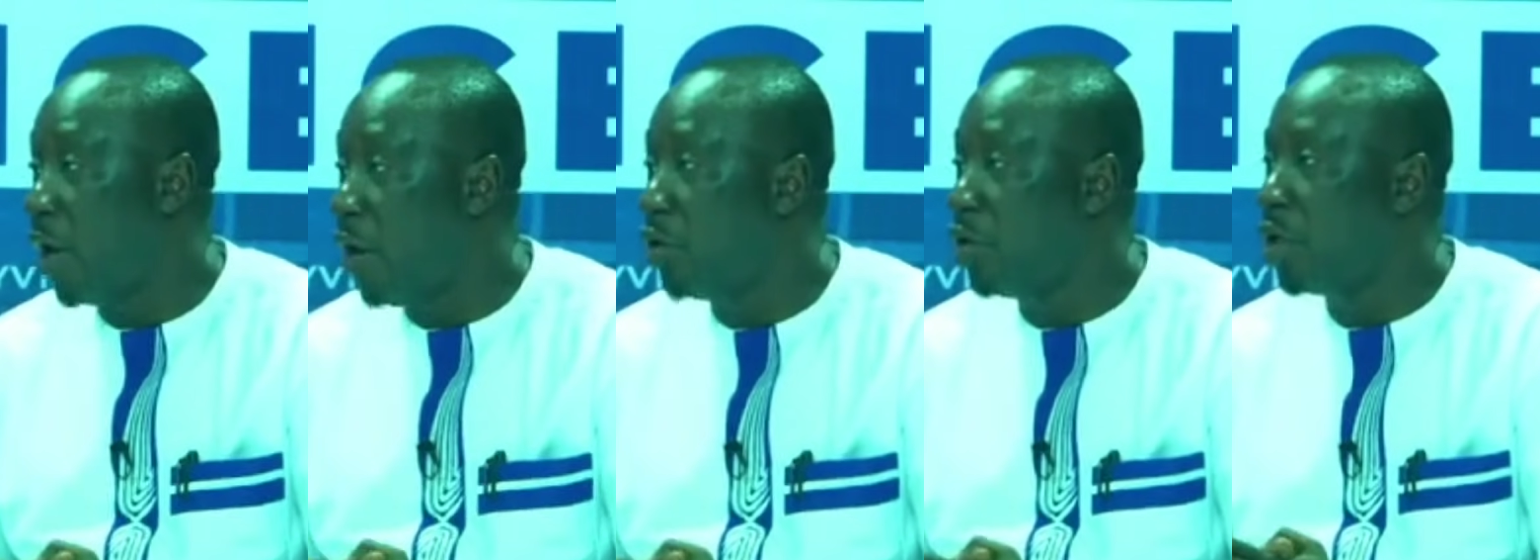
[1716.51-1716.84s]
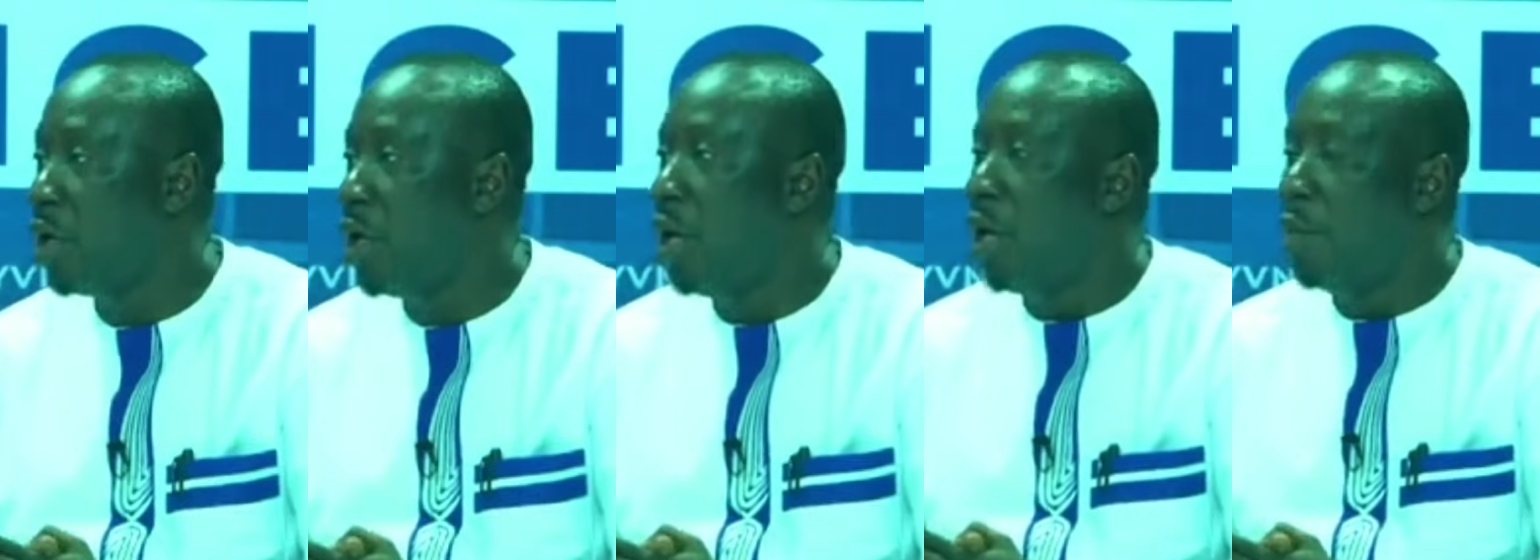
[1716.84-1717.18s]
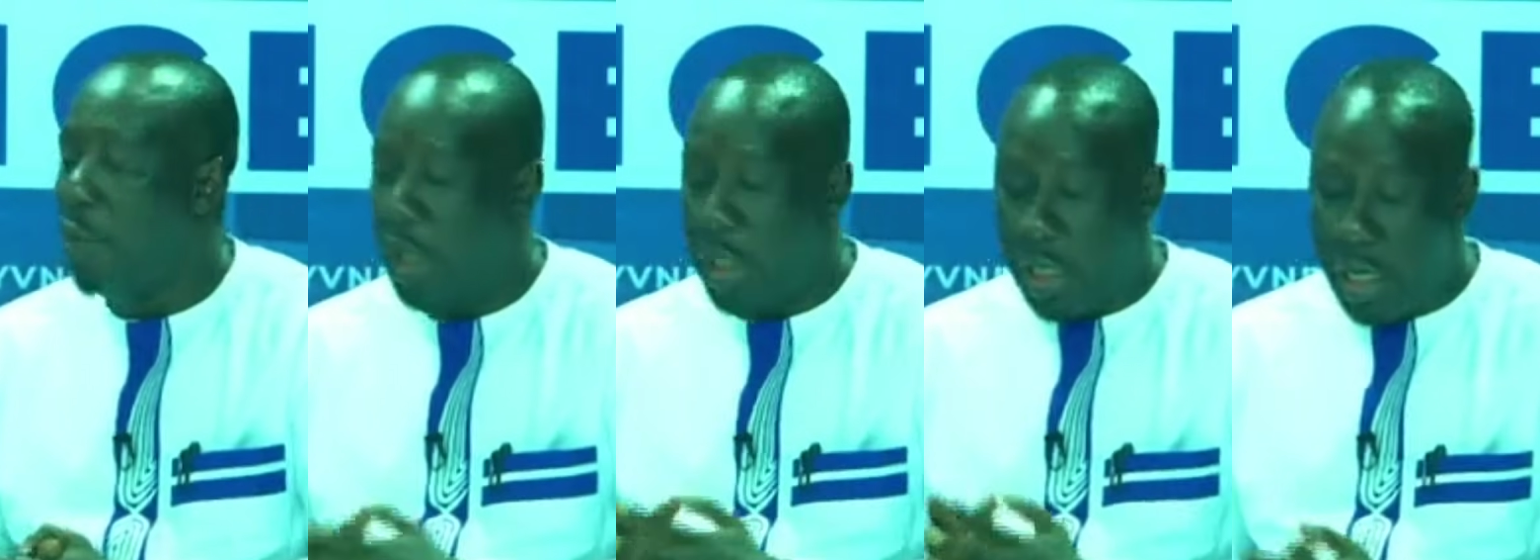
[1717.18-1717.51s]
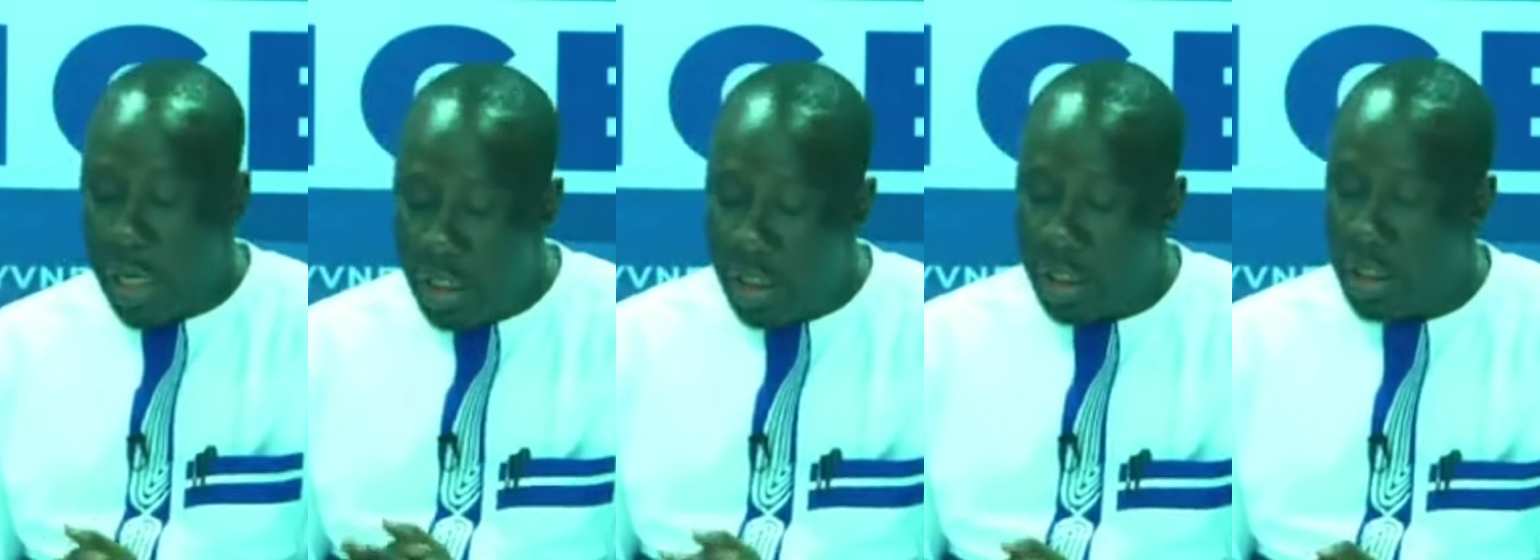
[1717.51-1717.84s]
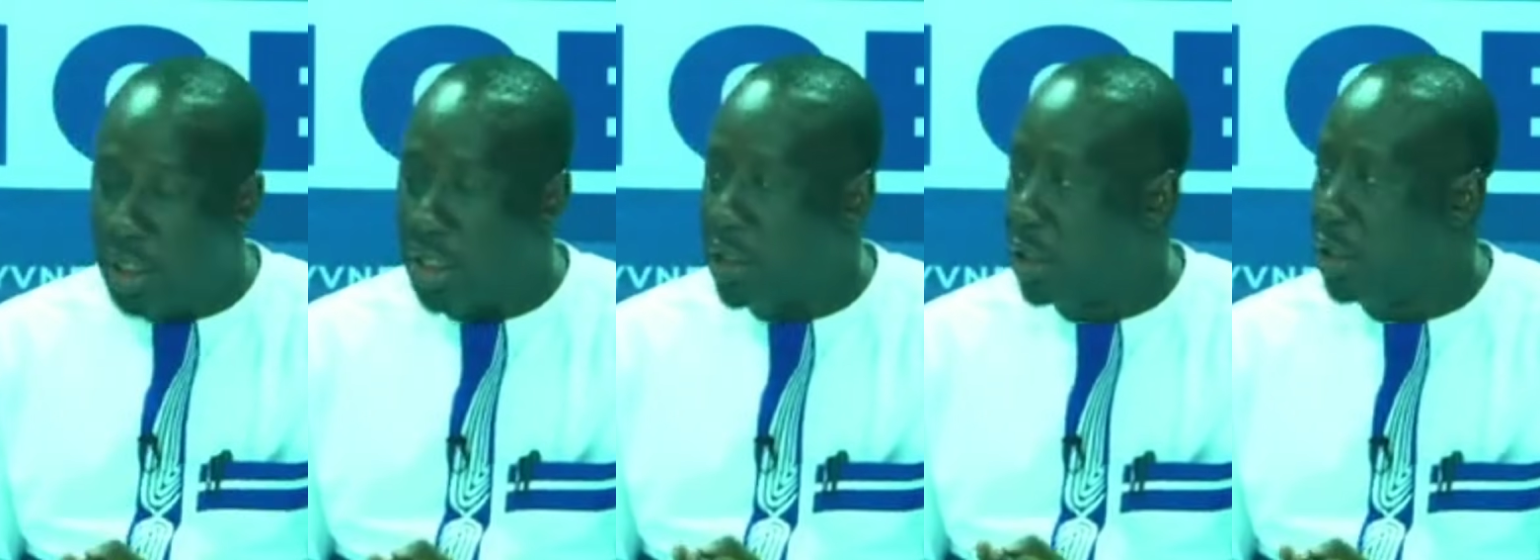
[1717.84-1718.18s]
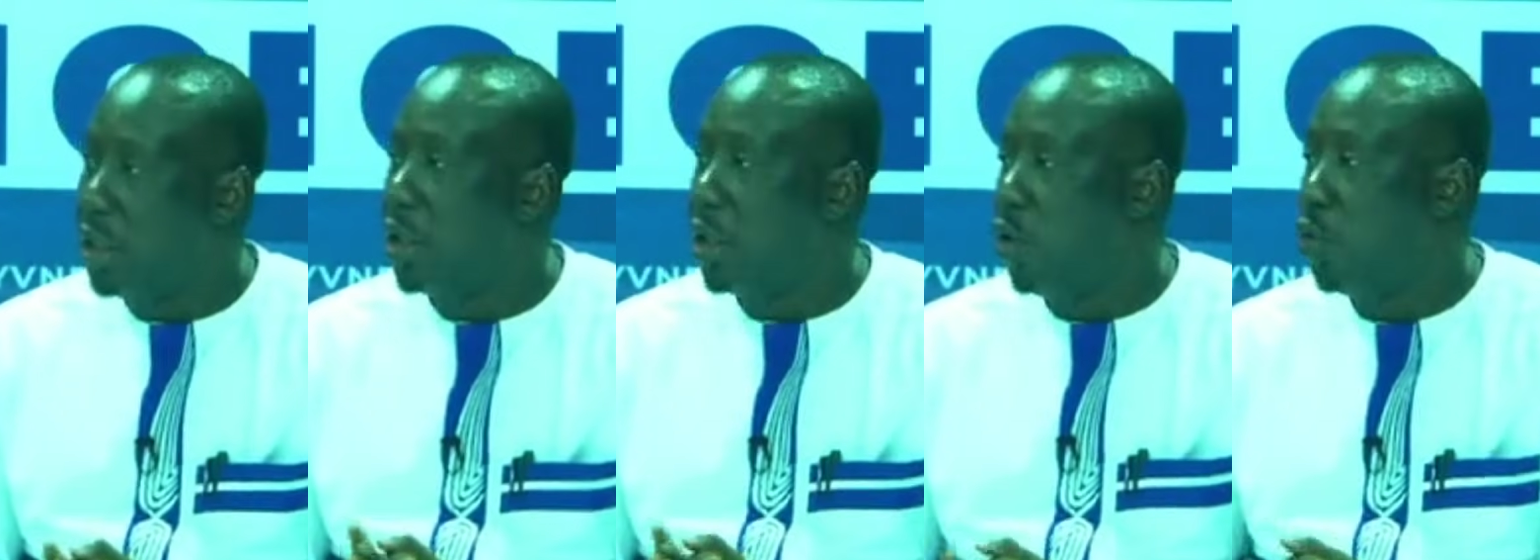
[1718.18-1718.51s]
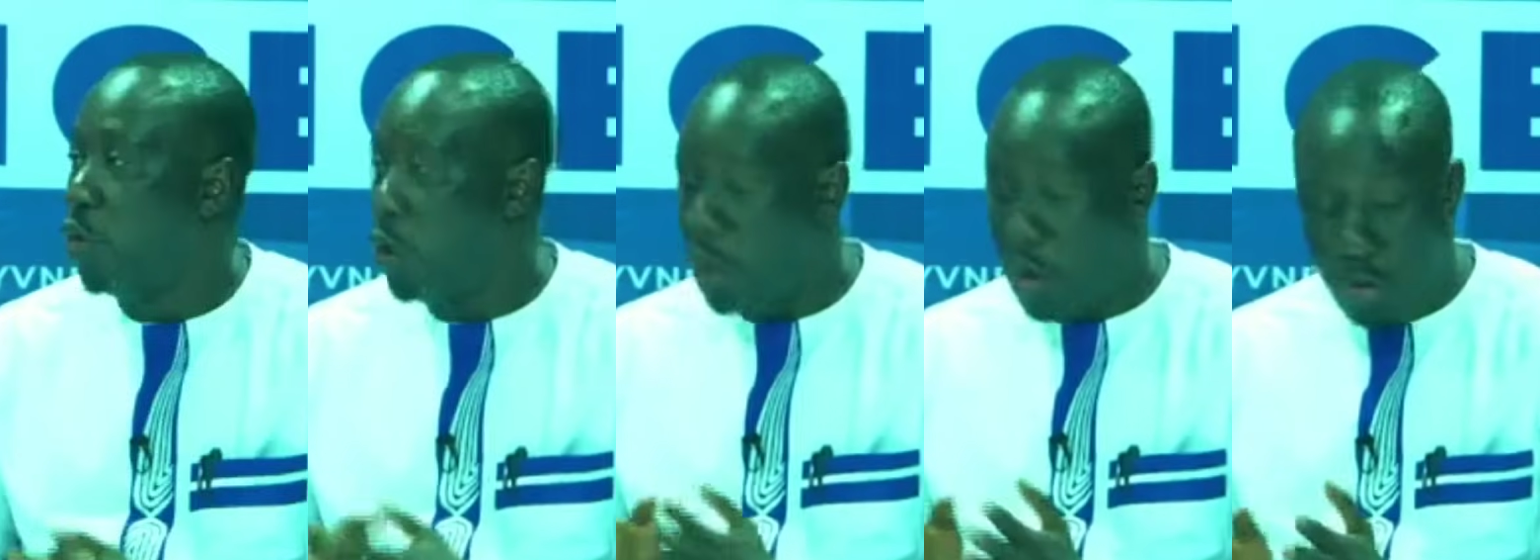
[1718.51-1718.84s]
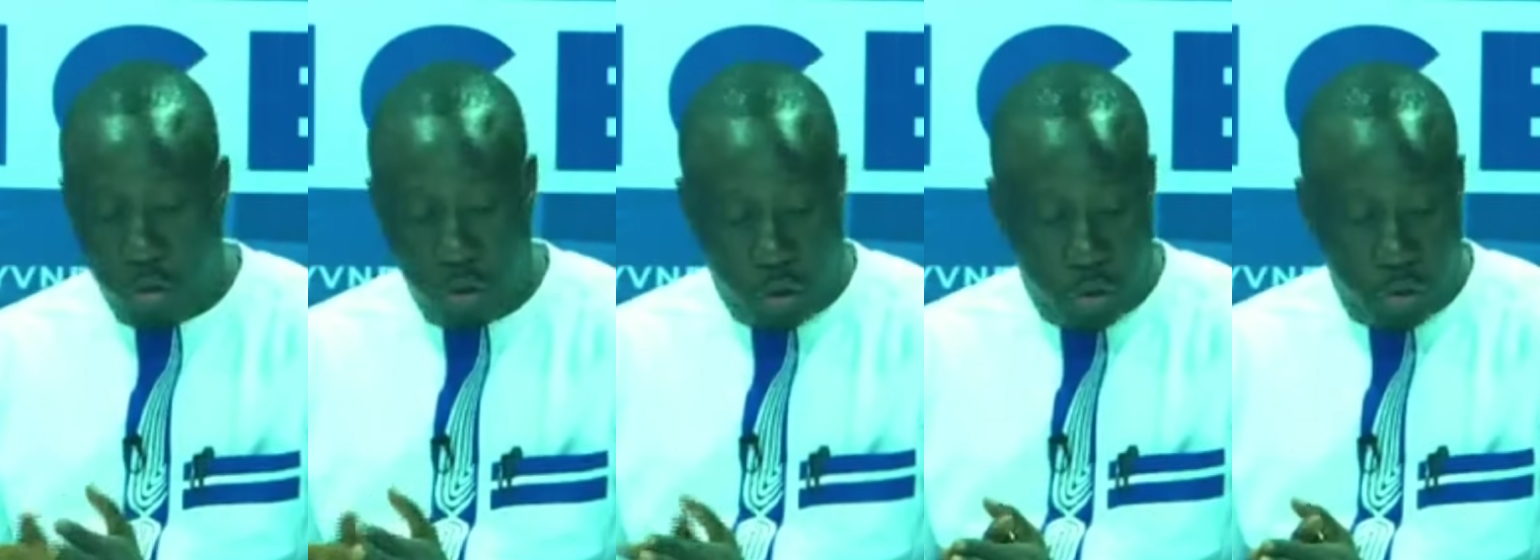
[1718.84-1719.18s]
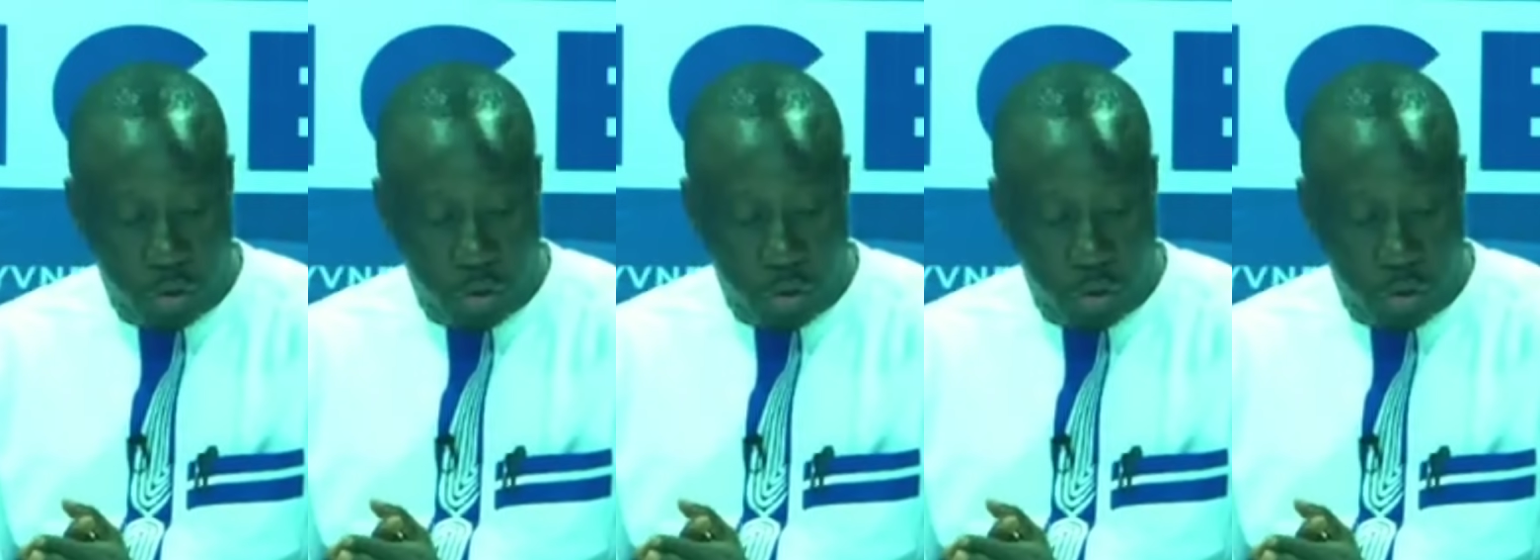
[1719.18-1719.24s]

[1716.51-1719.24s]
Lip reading: But in any case, we don't go through this.